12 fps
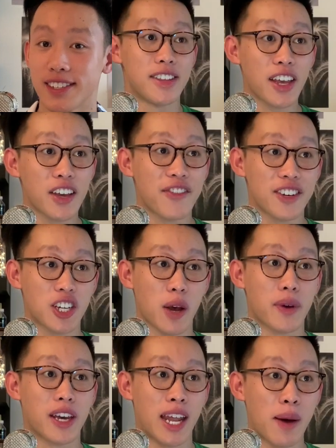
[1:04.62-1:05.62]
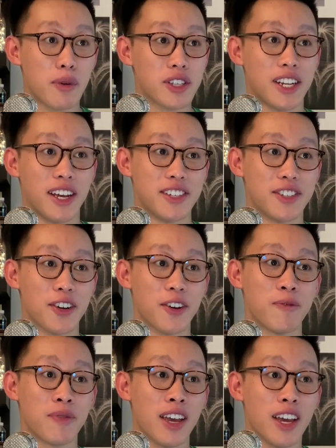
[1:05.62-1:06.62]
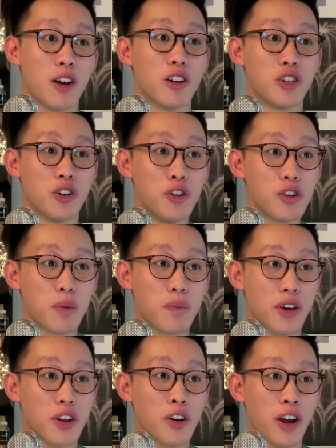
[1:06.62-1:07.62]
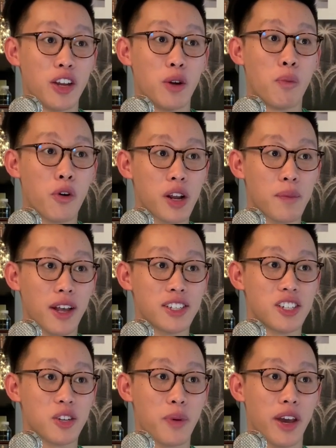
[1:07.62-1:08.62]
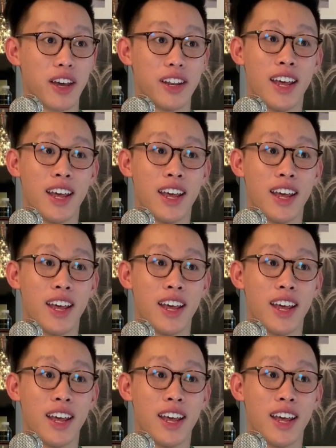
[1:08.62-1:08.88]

Thank you for shopping at Apple today, sir. Here's your new computer and your boarding pass to Japan.